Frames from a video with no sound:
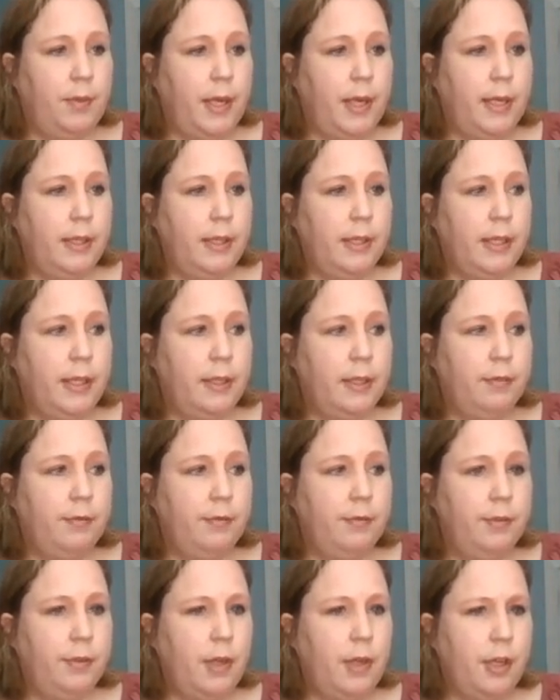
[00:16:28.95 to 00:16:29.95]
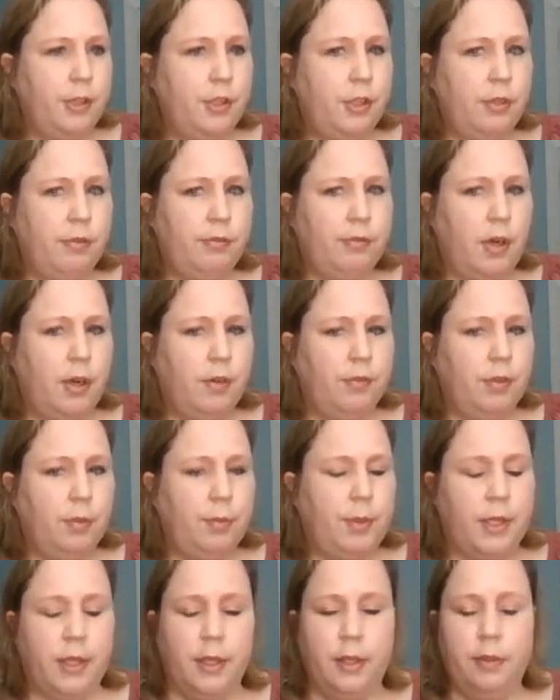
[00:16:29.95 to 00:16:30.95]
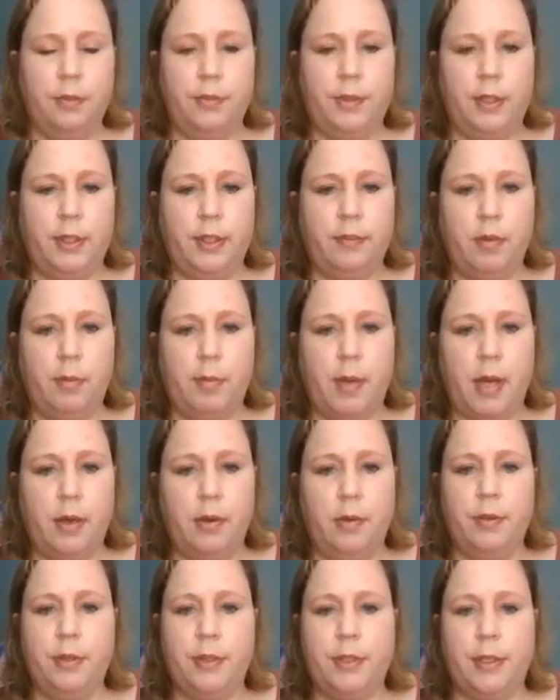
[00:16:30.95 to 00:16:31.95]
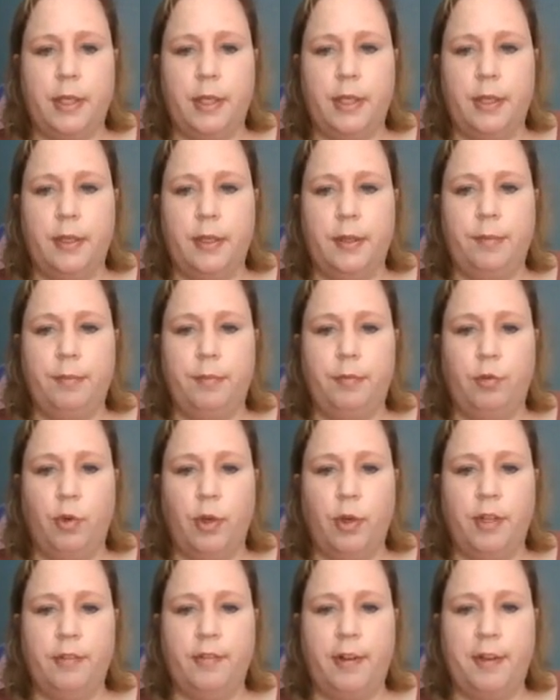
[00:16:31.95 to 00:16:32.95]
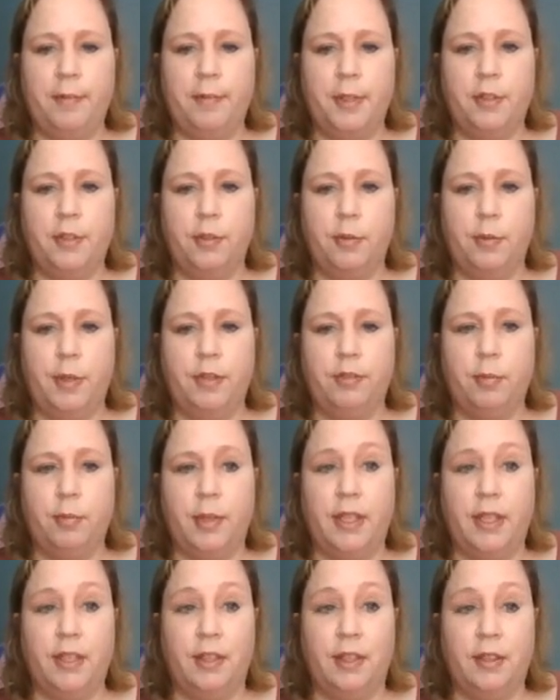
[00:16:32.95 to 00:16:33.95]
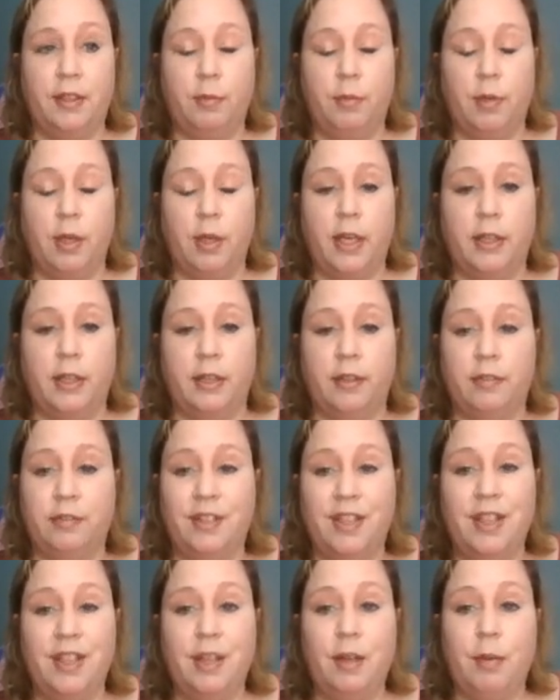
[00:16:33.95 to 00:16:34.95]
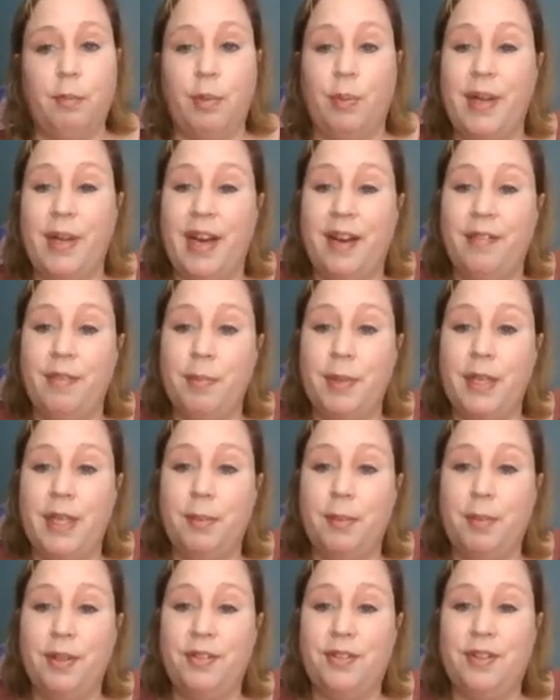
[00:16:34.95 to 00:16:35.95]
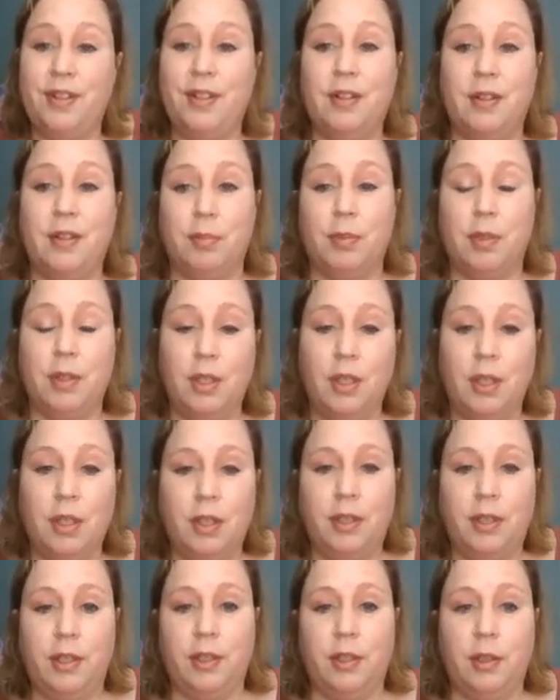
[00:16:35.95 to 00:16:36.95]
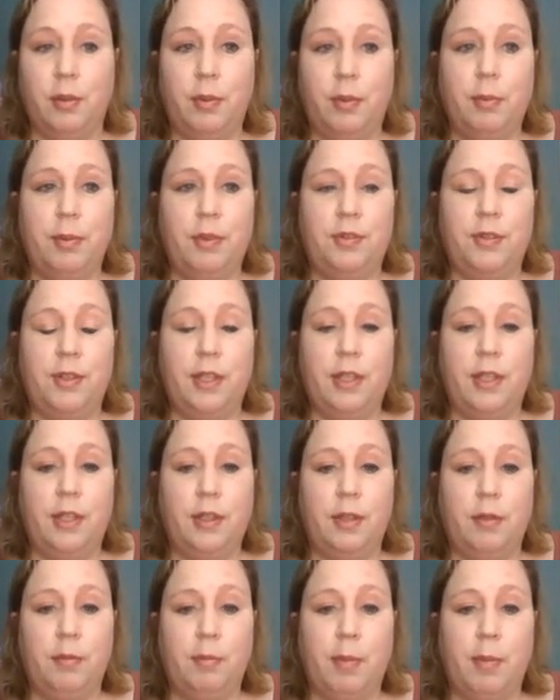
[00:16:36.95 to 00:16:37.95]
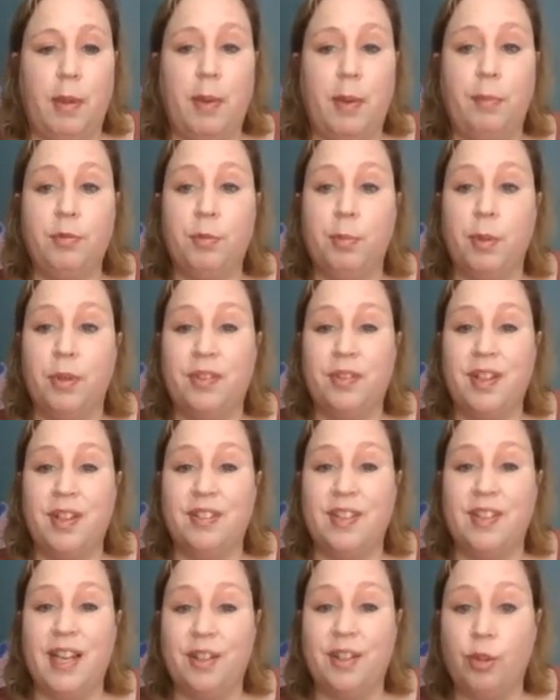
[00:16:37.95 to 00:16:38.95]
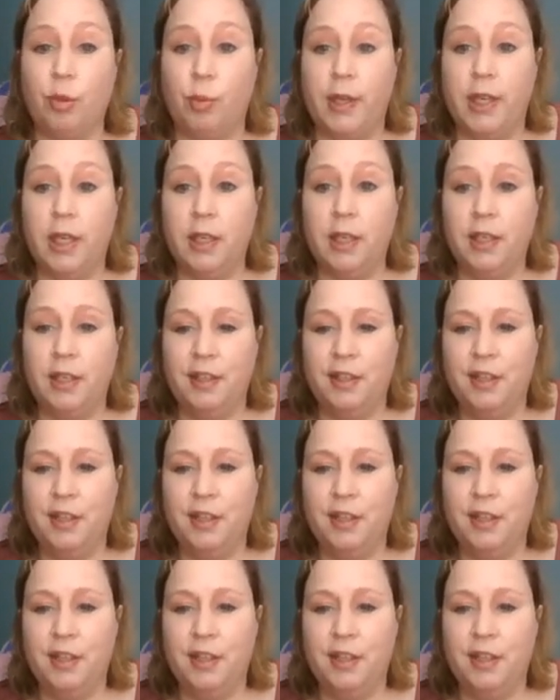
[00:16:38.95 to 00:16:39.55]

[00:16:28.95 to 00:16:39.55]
they live not too far from here. They live about 45 minutes away from where I live, but we haven't been able to see them. You know, we've been seeing, my mom's birthday's next week,